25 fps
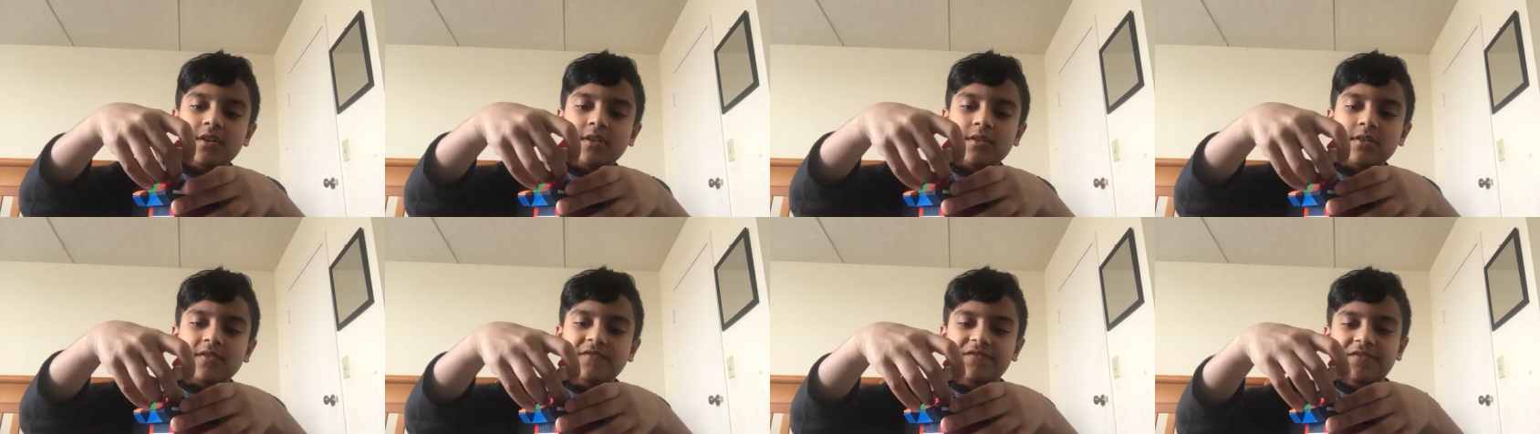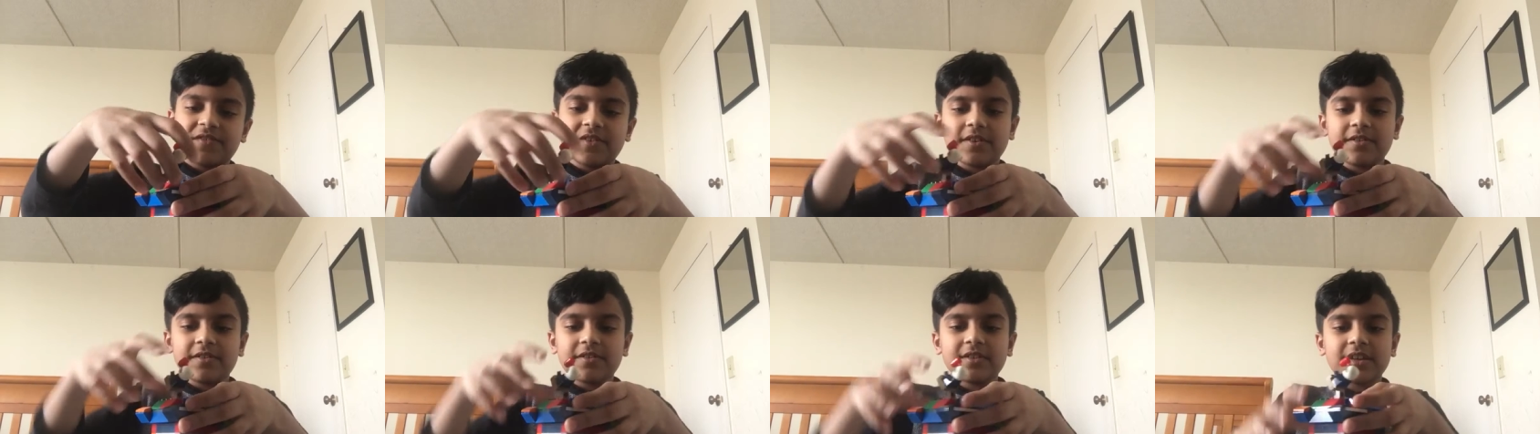the
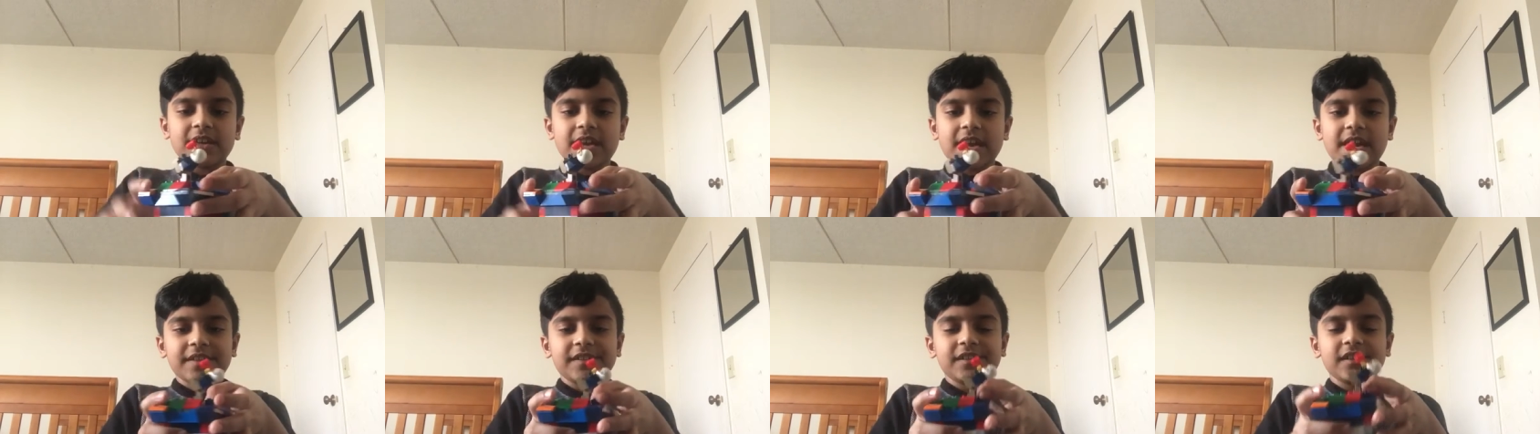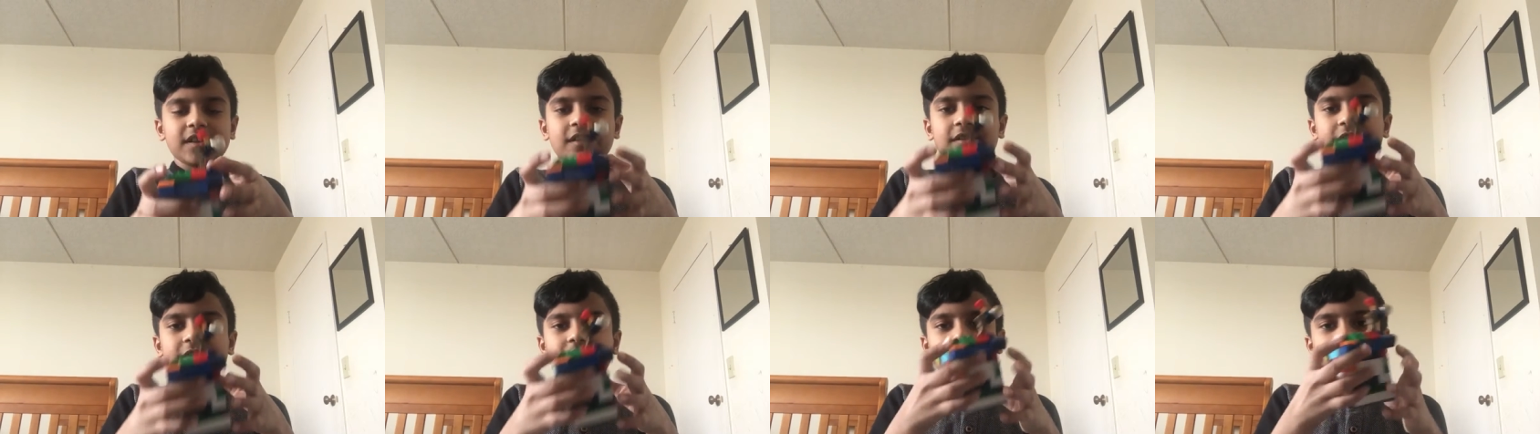very edge
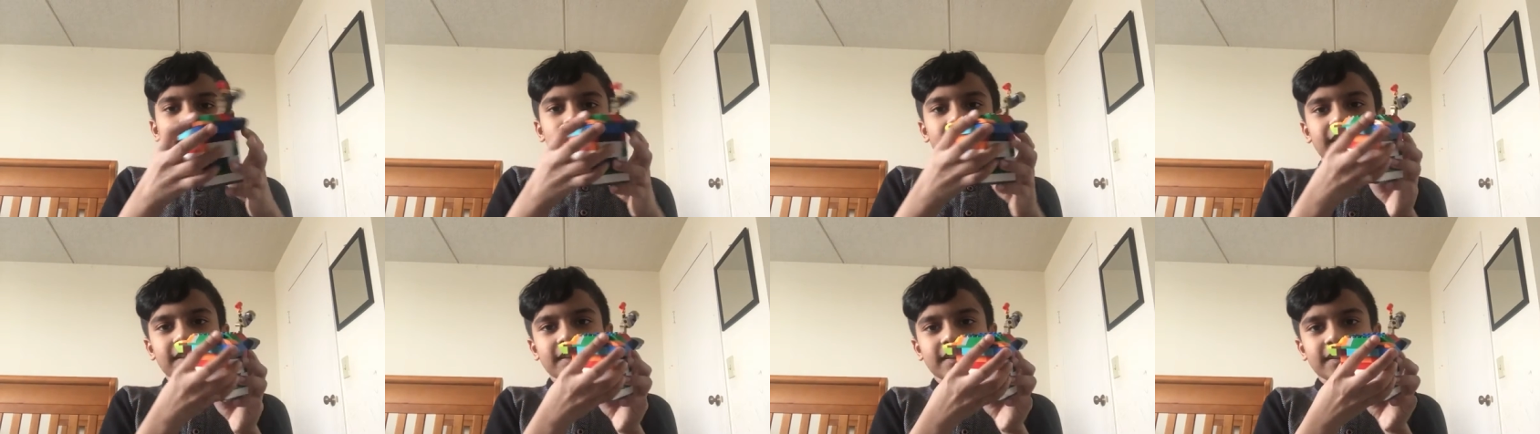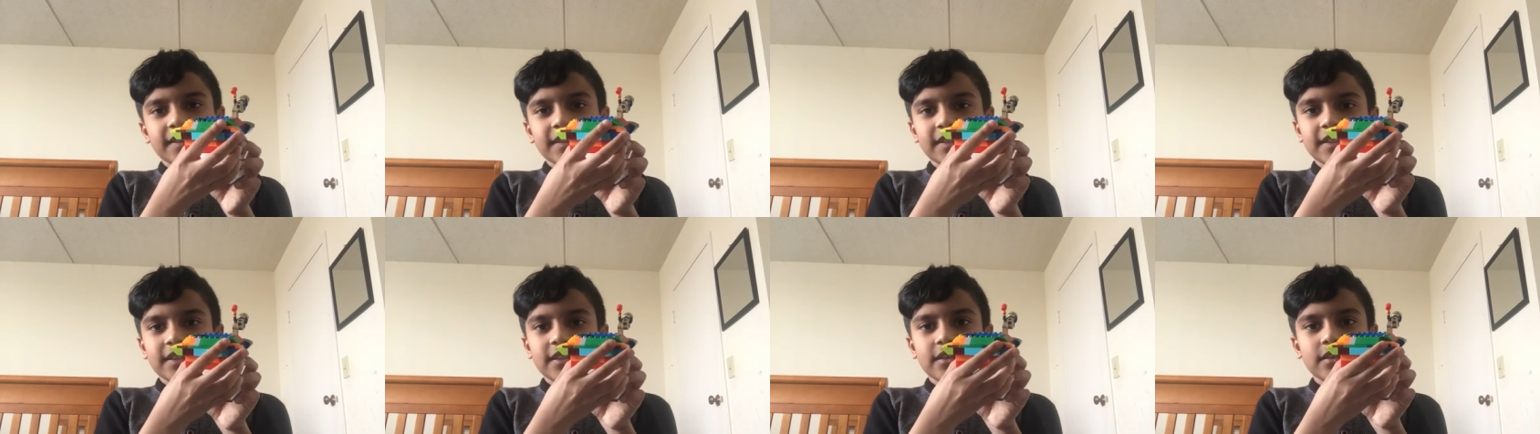of like
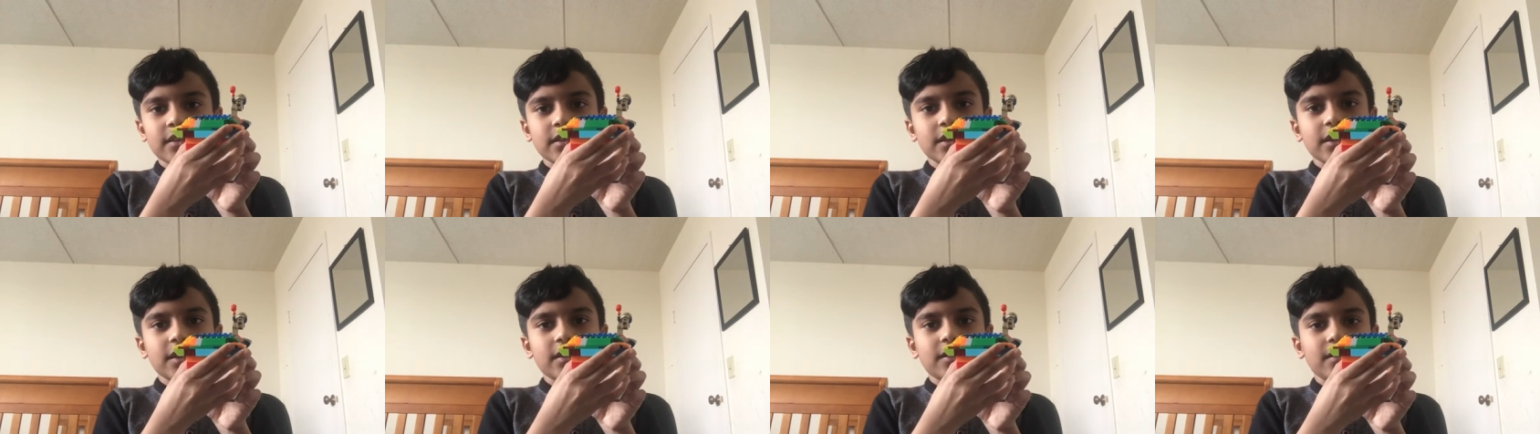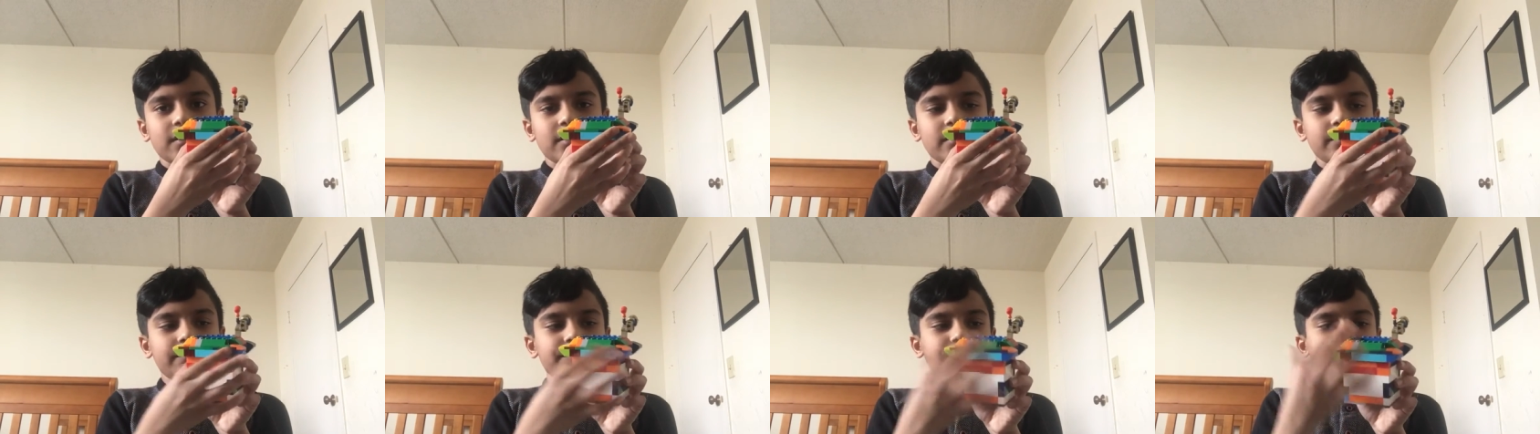
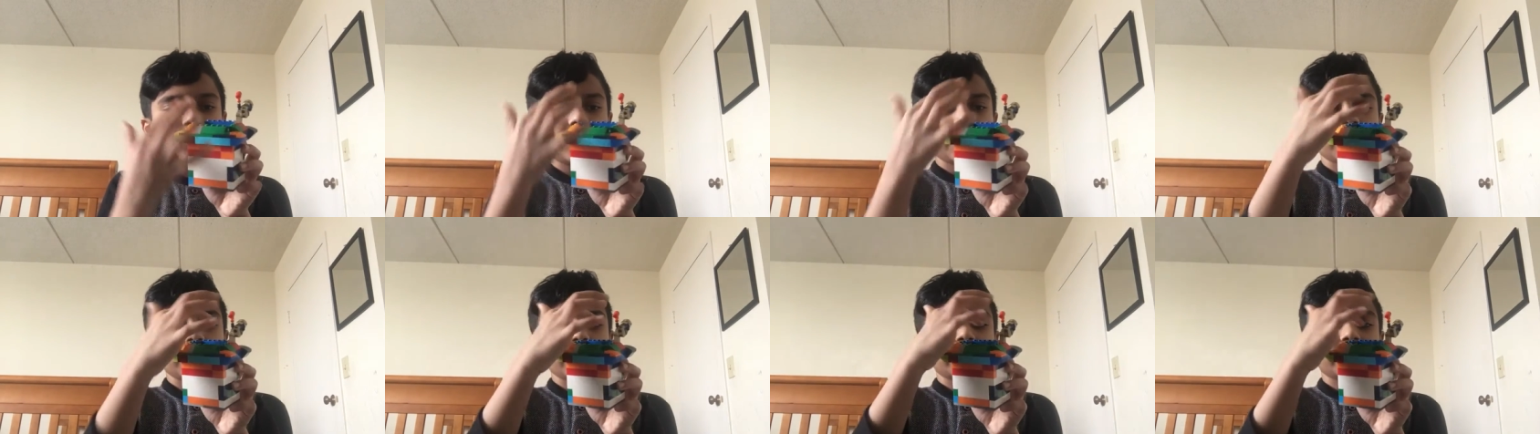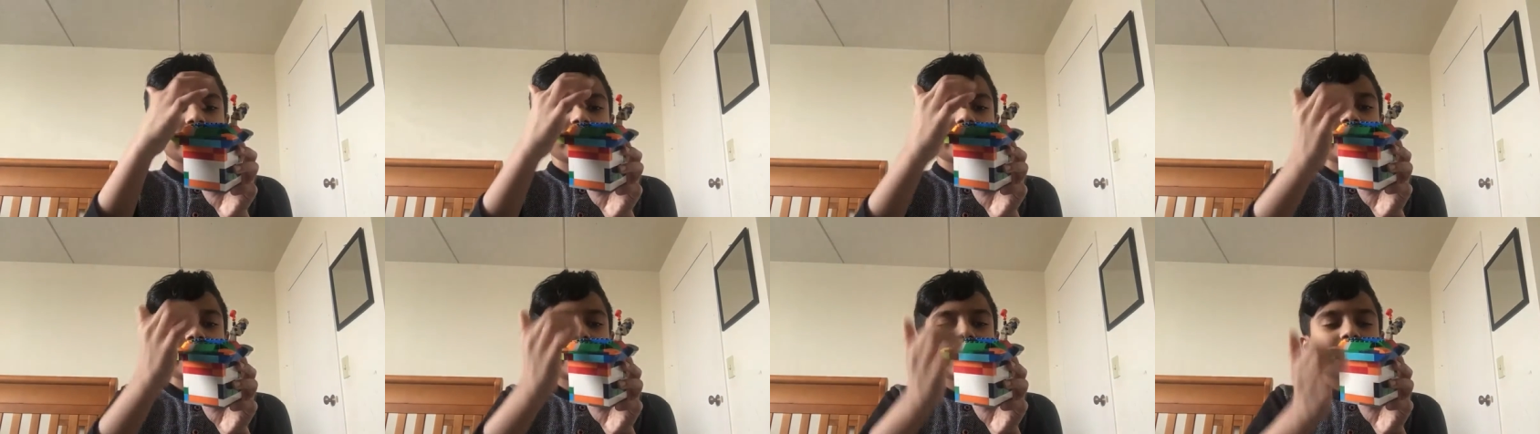of
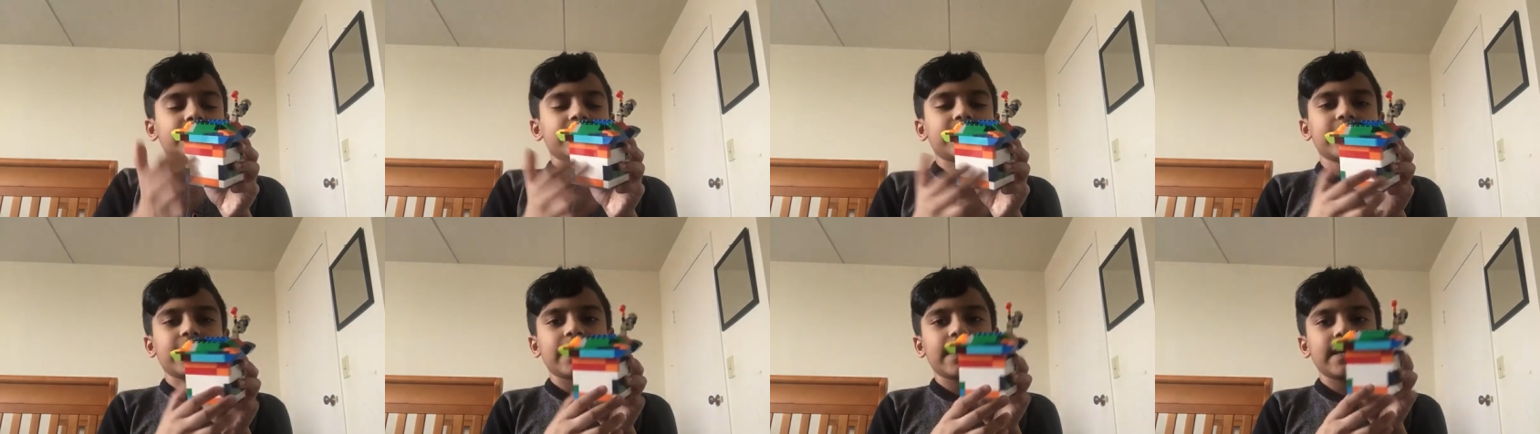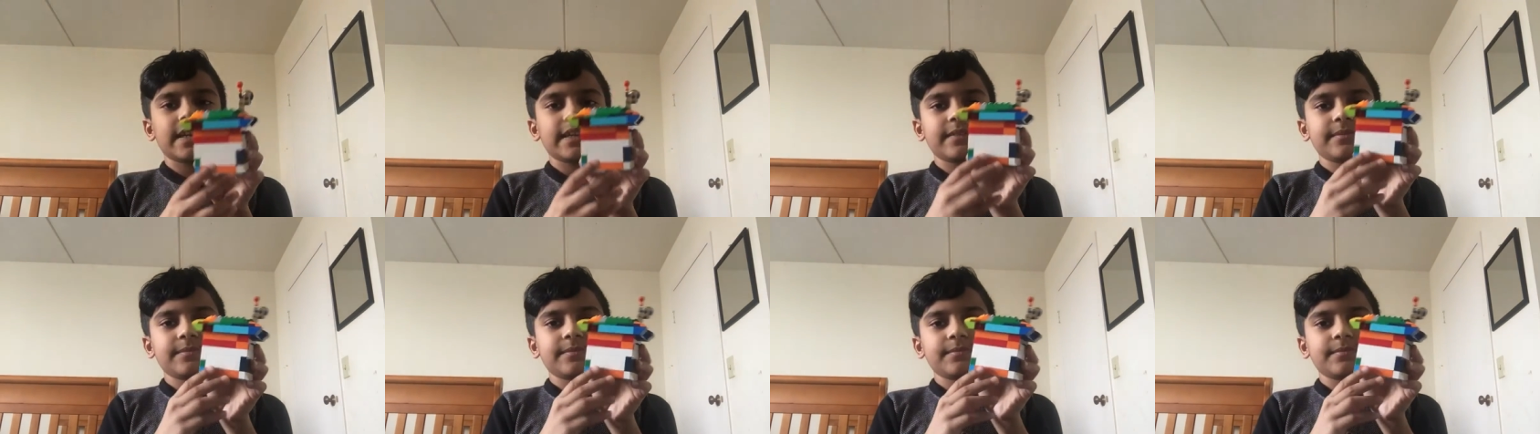here like that.